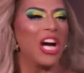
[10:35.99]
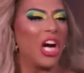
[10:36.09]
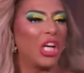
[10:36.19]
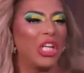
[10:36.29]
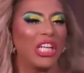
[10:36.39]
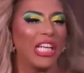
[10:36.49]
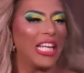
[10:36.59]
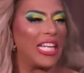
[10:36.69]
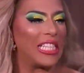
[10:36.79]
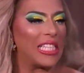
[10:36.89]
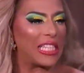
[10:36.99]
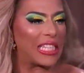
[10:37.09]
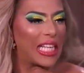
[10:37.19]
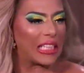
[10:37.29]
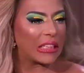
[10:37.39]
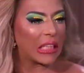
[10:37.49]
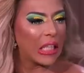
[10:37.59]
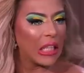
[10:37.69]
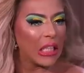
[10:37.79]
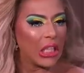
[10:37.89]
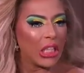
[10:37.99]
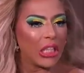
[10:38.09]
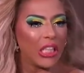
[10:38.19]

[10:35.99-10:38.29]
Yes. A good linen scent. Ooh, a